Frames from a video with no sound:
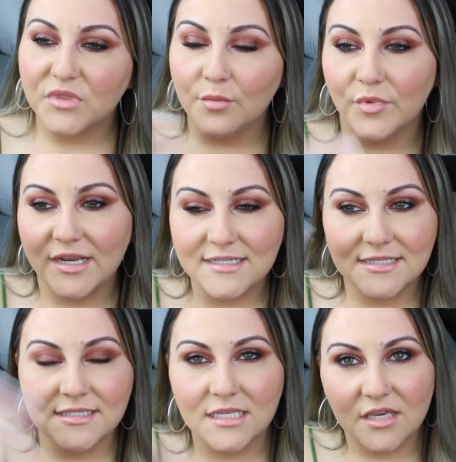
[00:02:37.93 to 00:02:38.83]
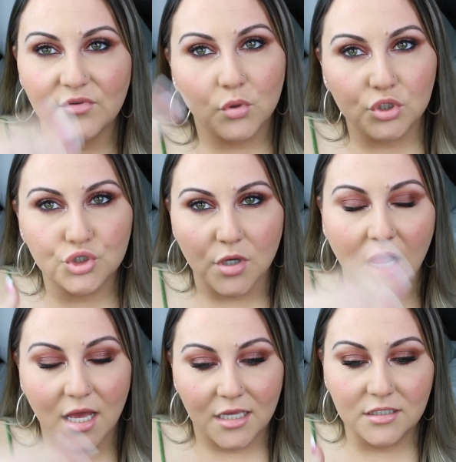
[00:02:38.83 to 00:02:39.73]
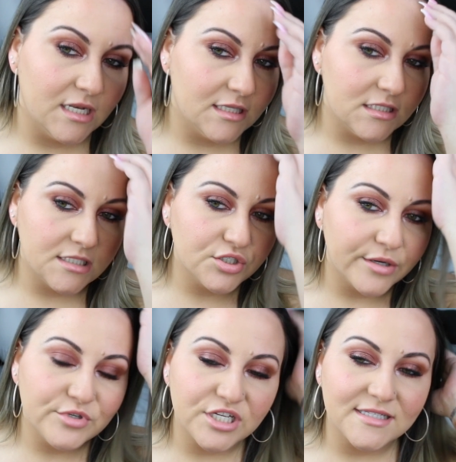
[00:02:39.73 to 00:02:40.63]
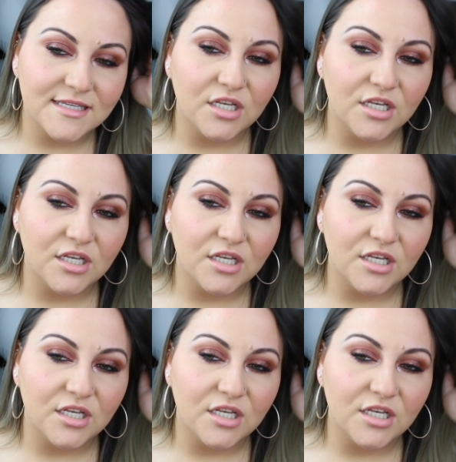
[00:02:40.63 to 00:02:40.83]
I'm waiting to see if it will dry. But in the description it